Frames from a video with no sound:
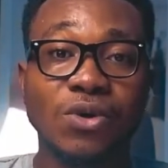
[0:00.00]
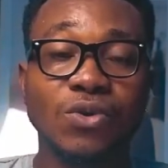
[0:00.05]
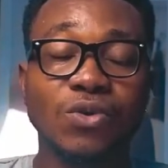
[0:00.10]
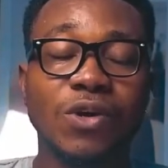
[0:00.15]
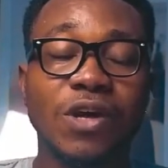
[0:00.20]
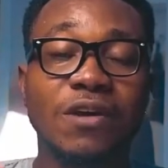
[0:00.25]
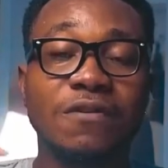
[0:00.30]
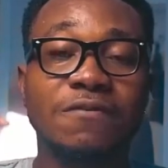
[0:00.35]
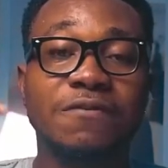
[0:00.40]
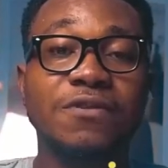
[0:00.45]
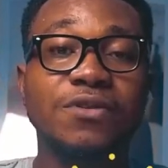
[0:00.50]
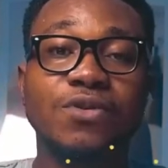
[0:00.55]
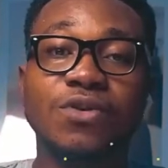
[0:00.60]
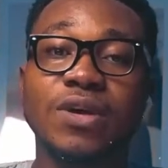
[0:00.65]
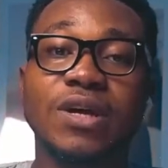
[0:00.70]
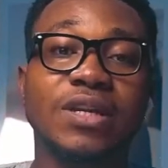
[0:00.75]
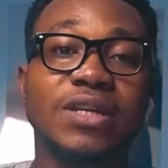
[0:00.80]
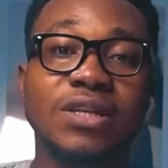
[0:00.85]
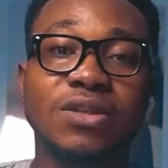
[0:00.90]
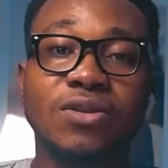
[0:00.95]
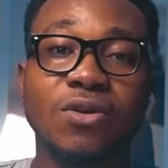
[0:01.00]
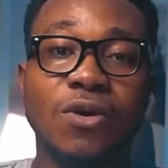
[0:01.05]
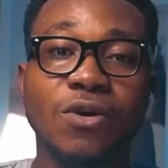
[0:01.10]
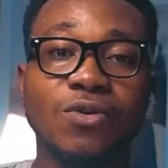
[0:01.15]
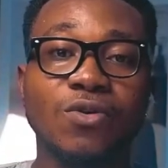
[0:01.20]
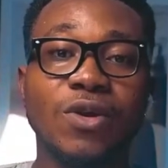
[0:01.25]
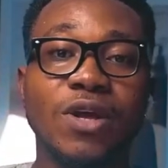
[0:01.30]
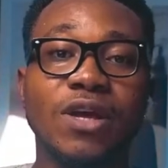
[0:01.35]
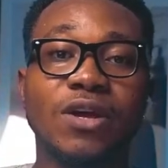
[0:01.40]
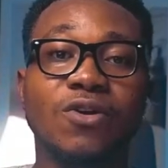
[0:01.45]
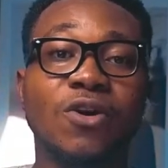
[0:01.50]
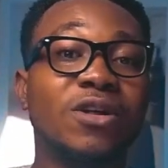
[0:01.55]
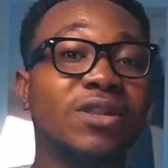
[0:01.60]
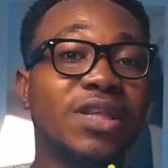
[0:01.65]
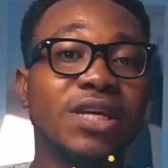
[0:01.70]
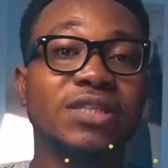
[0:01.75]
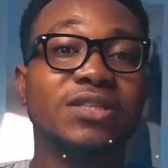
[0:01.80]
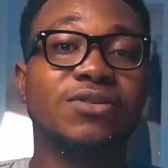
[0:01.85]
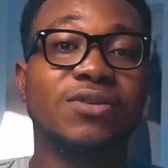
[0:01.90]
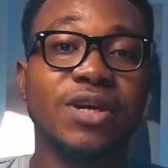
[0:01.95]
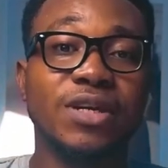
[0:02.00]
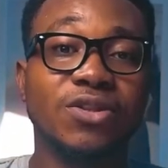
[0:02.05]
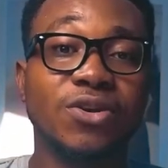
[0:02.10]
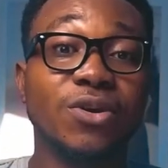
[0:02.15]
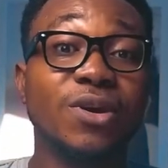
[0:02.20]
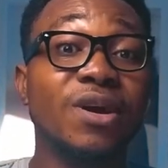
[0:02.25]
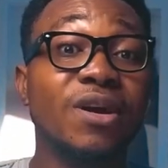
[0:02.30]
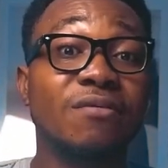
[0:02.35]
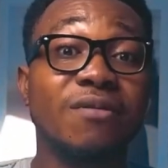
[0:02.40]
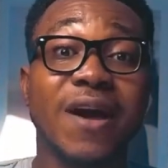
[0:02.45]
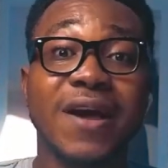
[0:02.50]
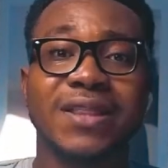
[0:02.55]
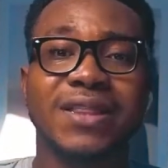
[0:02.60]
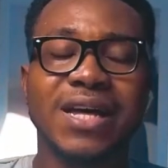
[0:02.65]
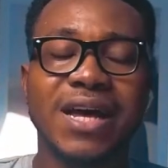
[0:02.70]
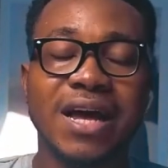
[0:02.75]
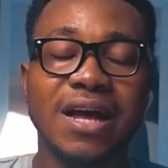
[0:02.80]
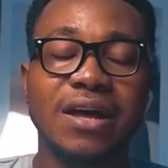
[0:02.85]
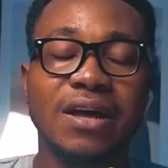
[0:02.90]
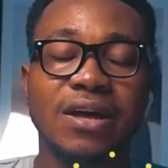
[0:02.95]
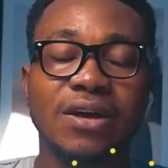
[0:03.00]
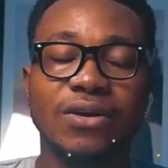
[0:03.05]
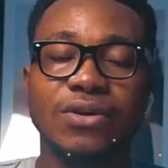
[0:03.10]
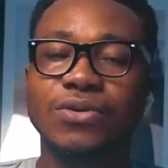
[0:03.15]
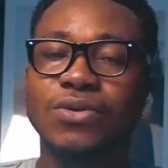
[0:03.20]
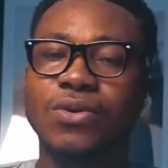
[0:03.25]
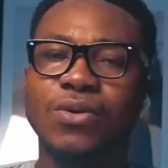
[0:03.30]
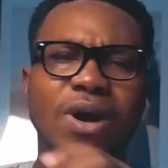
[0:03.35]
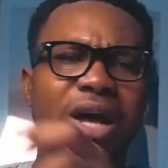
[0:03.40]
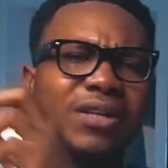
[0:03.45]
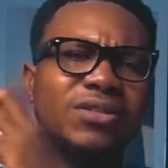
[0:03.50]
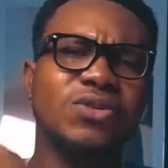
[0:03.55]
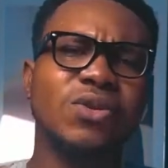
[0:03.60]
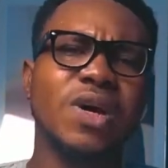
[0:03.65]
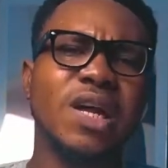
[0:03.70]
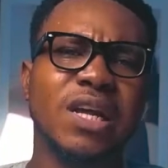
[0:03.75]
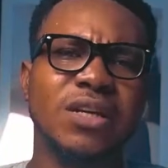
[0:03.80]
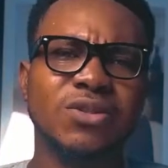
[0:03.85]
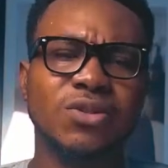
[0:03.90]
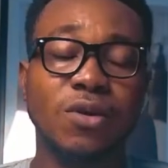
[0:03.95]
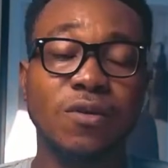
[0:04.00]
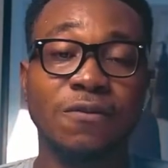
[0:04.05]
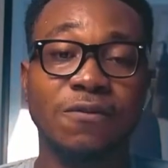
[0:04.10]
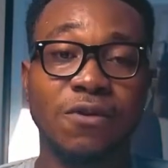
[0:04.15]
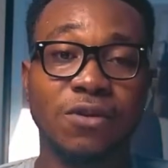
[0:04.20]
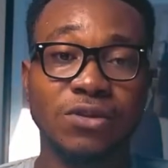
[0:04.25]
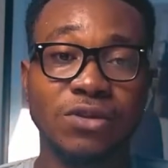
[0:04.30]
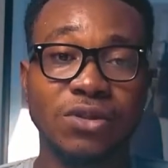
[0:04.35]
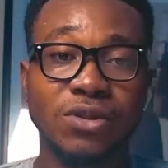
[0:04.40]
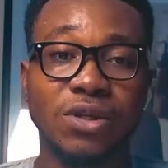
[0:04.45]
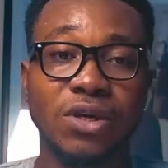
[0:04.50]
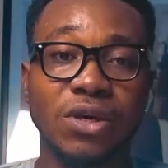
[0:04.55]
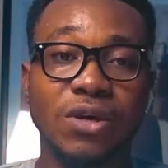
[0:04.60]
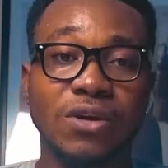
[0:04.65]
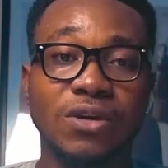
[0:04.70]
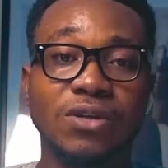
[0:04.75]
you're a video editor, you're a content creator, you're a writer, you know, and so on and so forth.